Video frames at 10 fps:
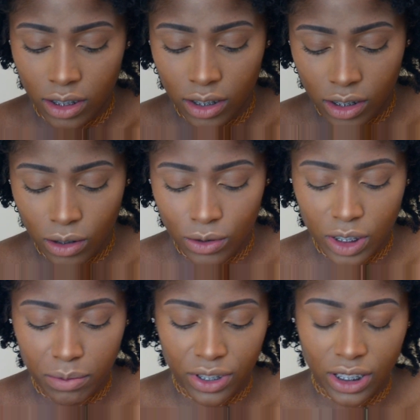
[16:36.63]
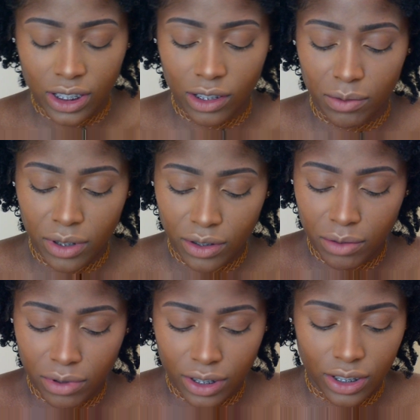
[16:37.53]
So just put just a little bit on your
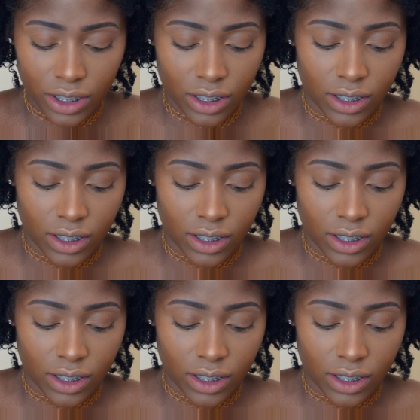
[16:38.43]
brush.